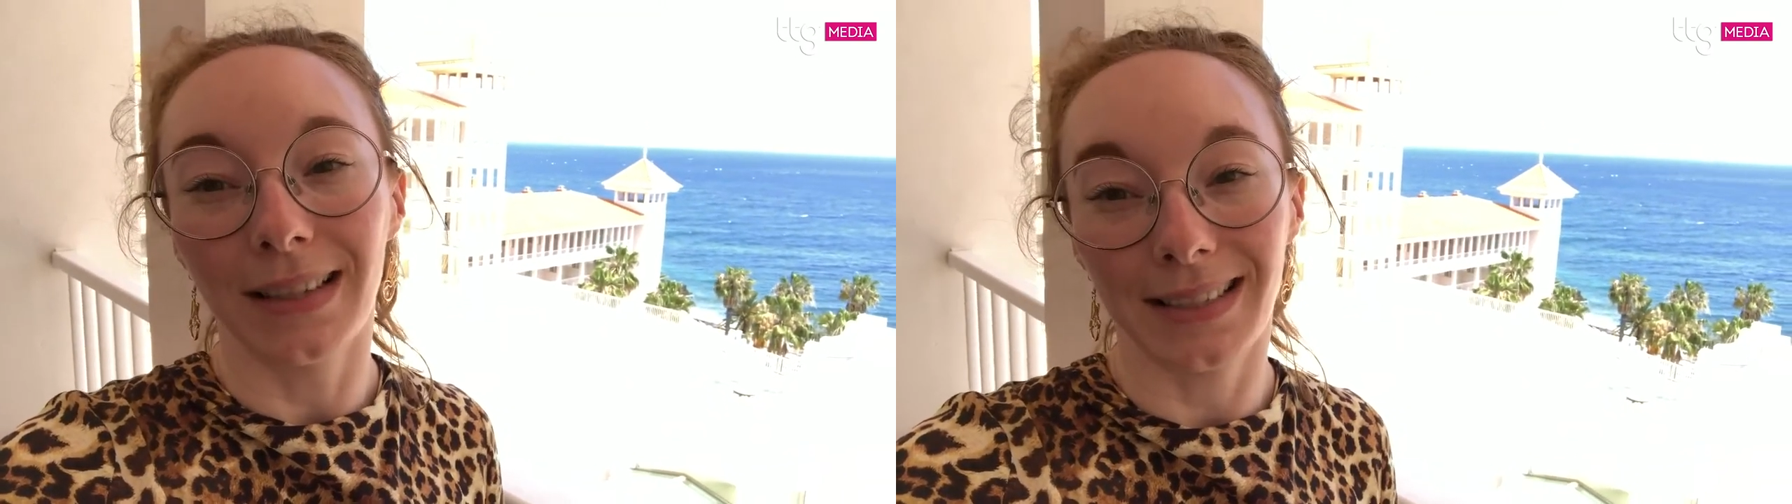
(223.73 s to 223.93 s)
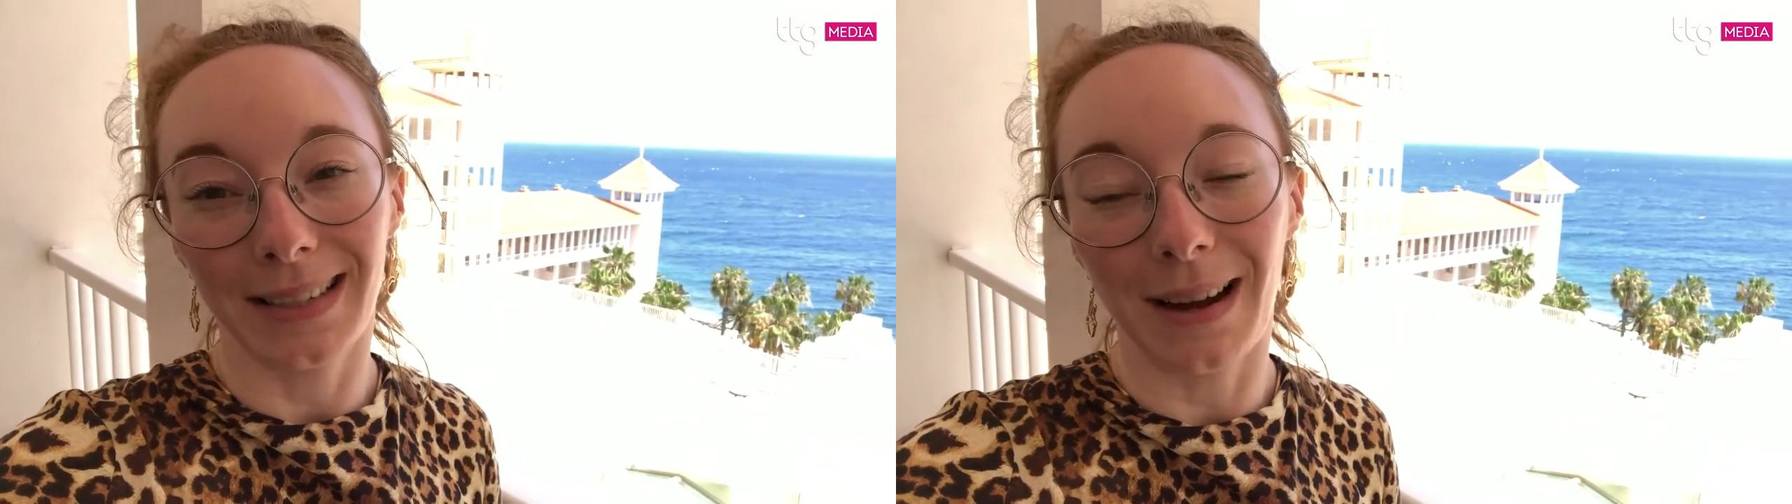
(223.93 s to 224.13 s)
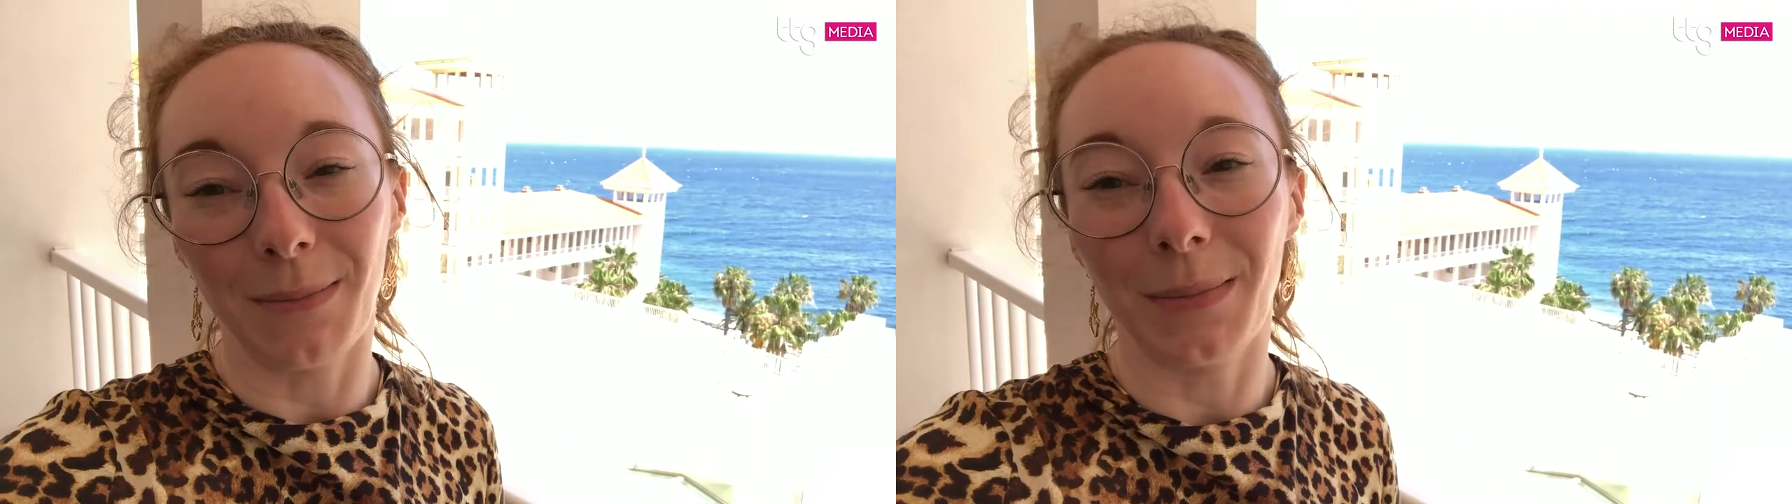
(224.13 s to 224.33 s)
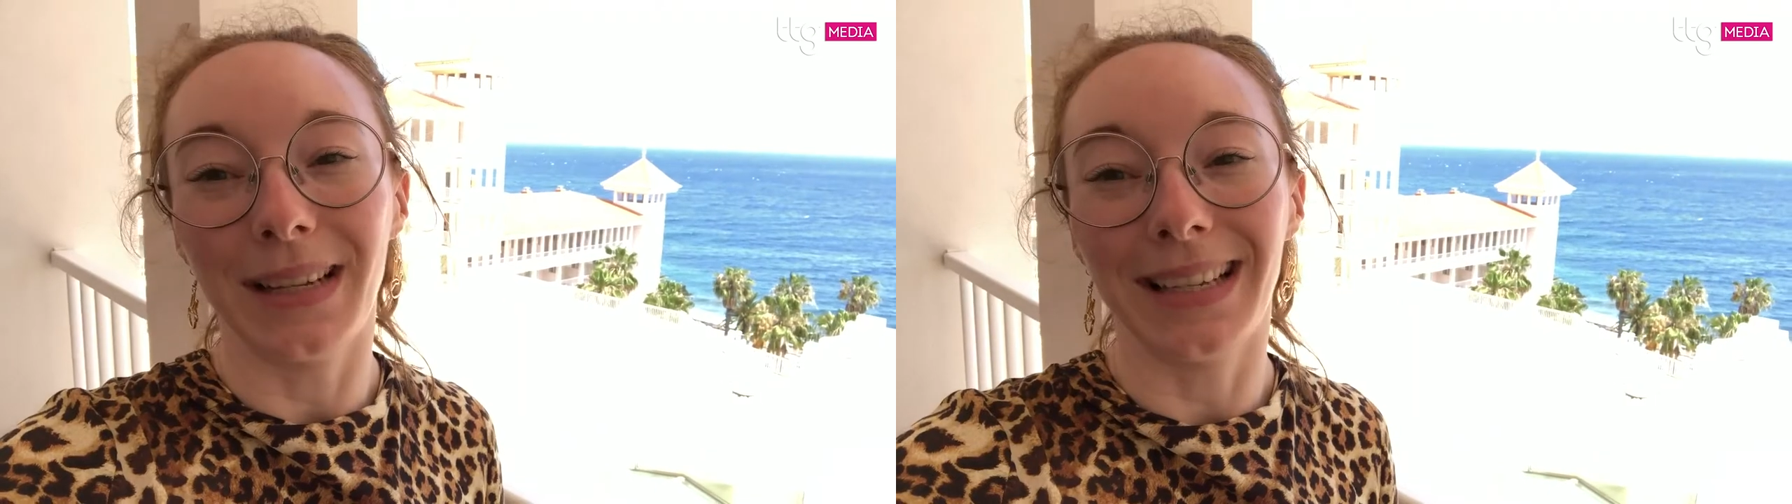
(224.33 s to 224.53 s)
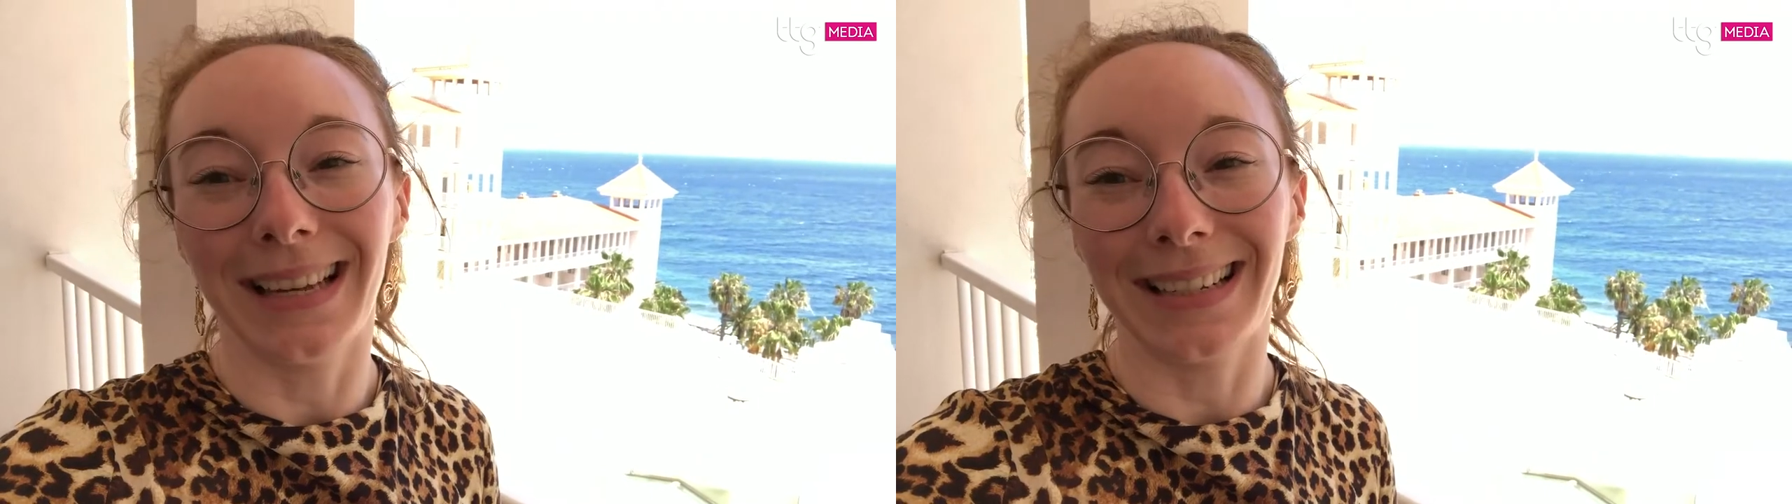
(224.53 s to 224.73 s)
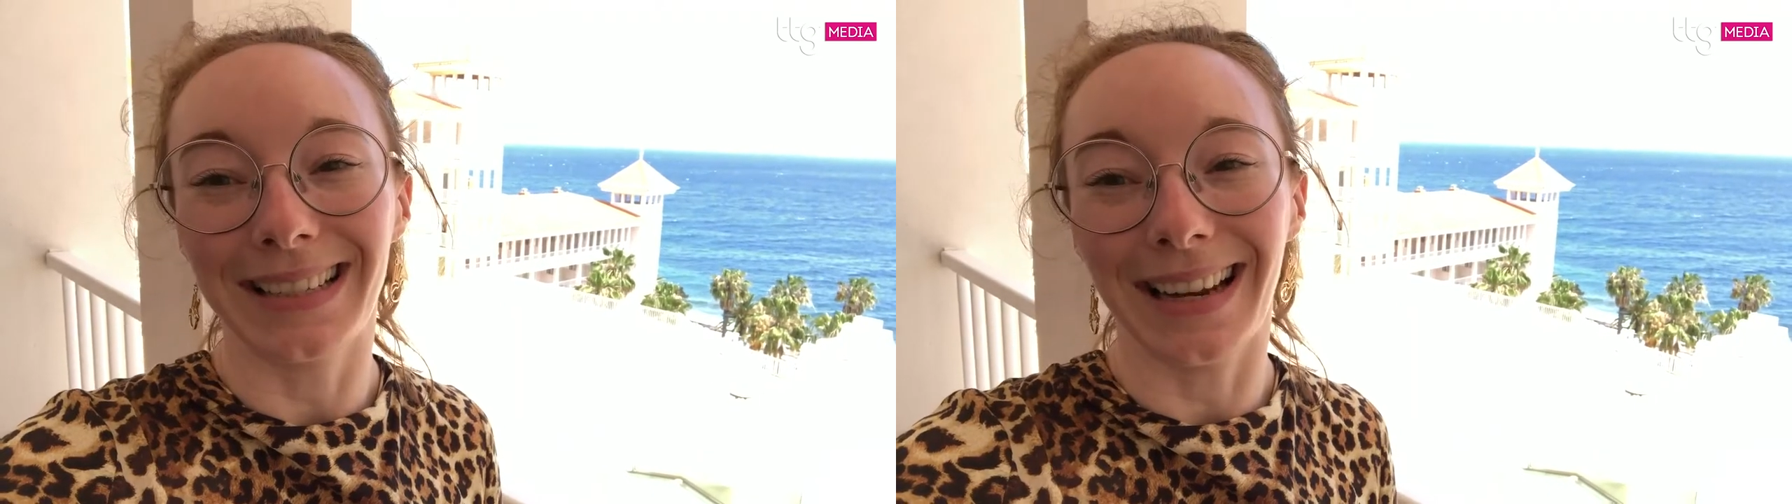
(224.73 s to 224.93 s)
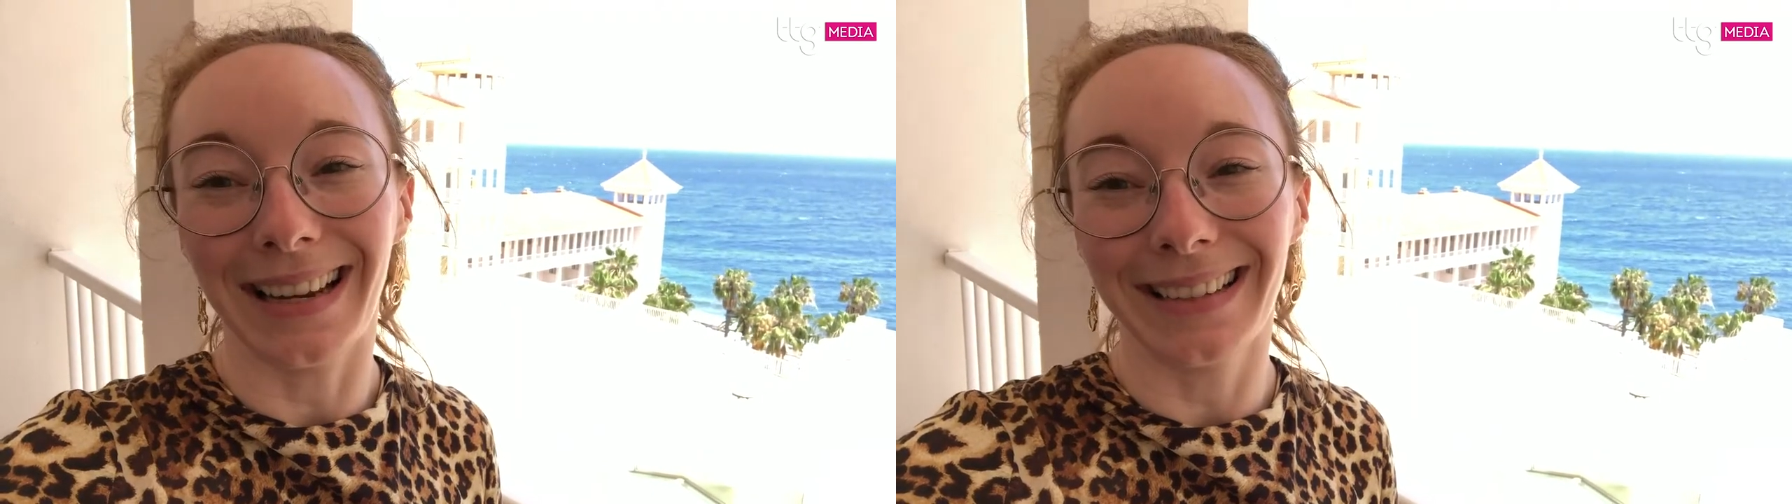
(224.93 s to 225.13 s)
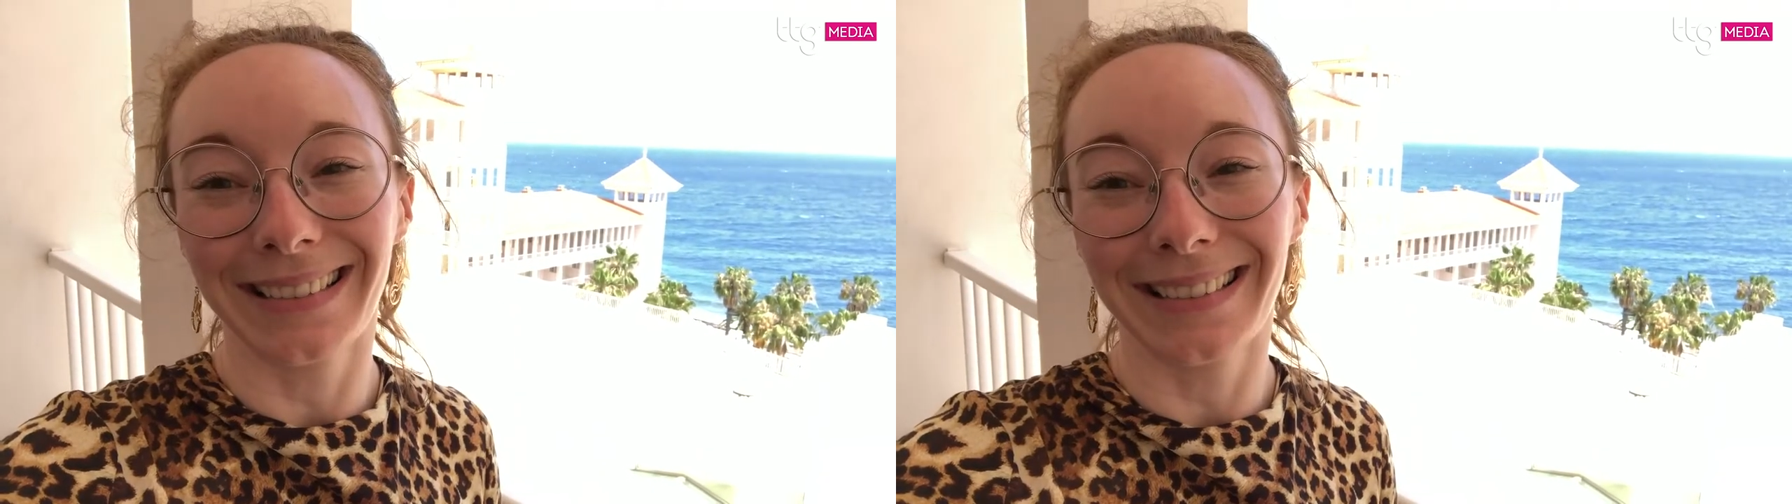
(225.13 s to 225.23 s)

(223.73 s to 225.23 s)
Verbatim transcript: this time is here to stay.